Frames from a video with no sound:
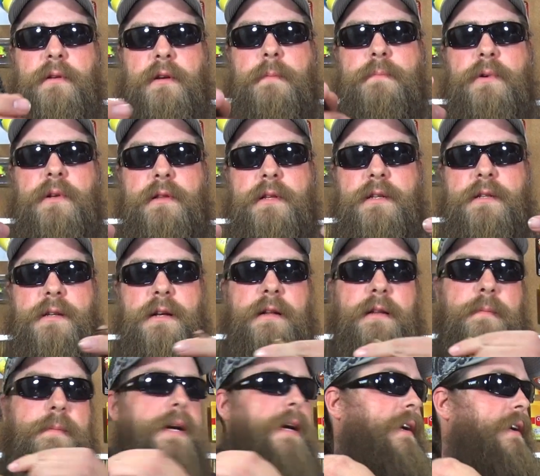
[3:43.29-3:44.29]
You put this on
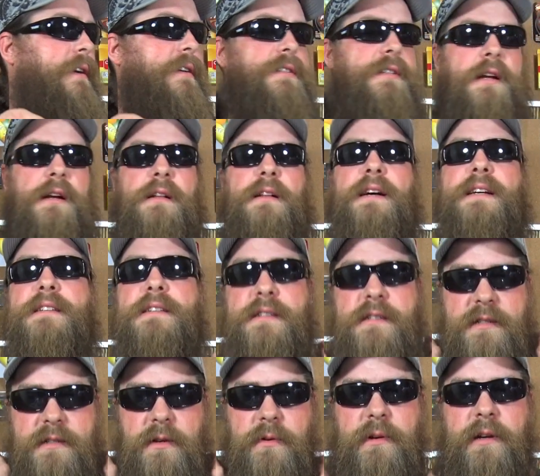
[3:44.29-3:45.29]
the back of your
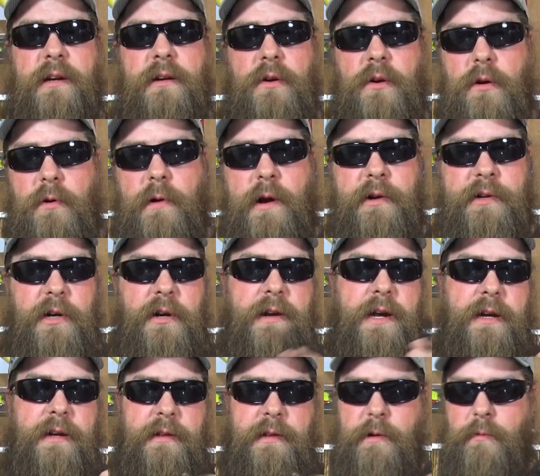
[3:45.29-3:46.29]
sunglasses so it can go around your
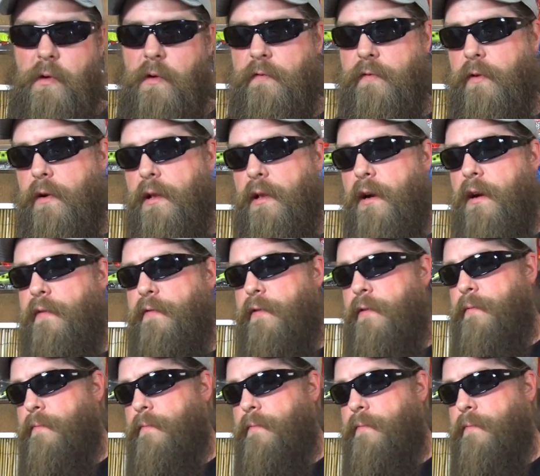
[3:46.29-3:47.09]
neck and they won't fall off.